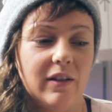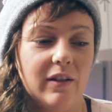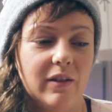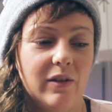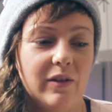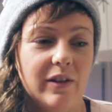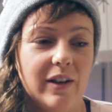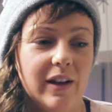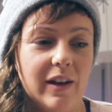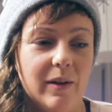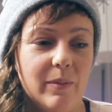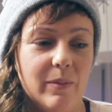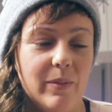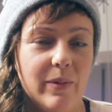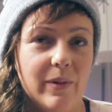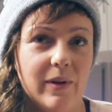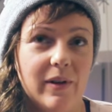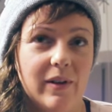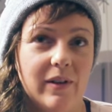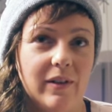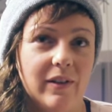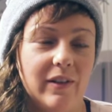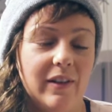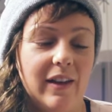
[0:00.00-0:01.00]
okay,
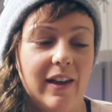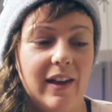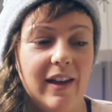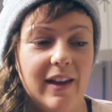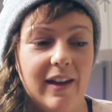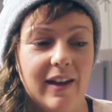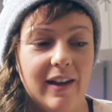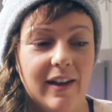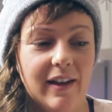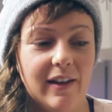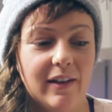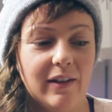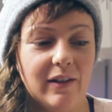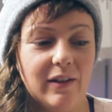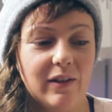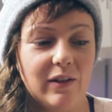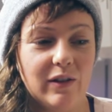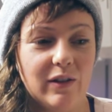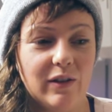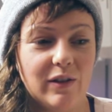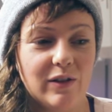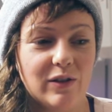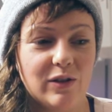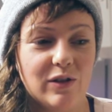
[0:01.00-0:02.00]
but uh,
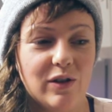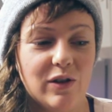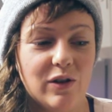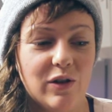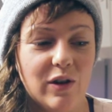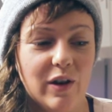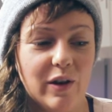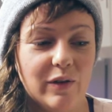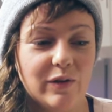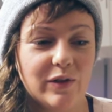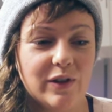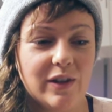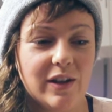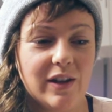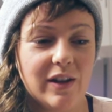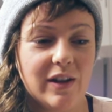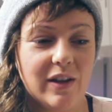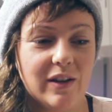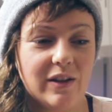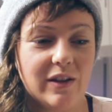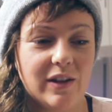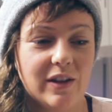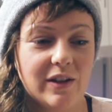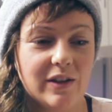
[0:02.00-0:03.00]
it's the UFC
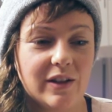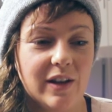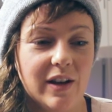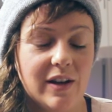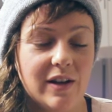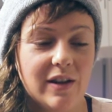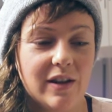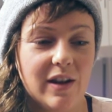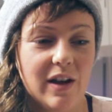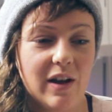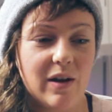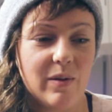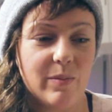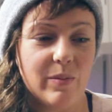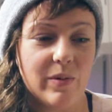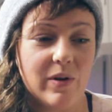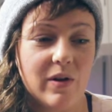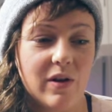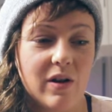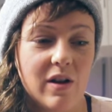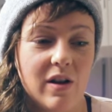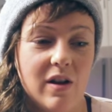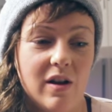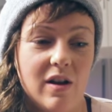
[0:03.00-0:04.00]
that decide that.
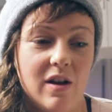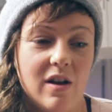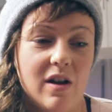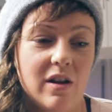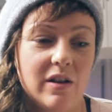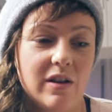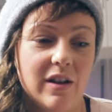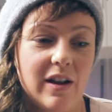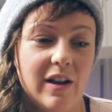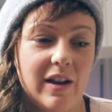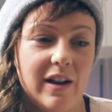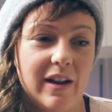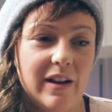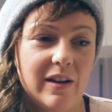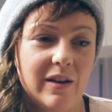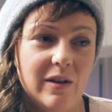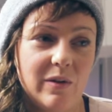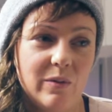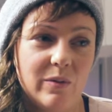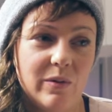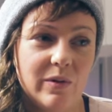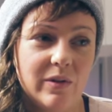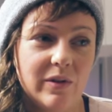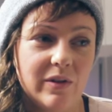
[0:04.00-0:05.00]
But yeah,
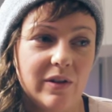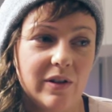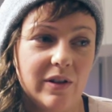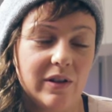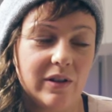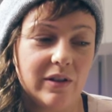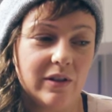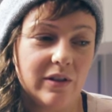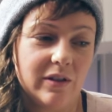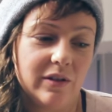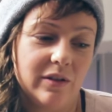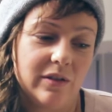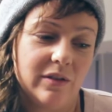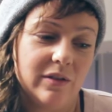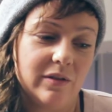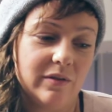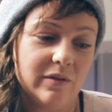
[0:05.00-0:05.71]
anyone like,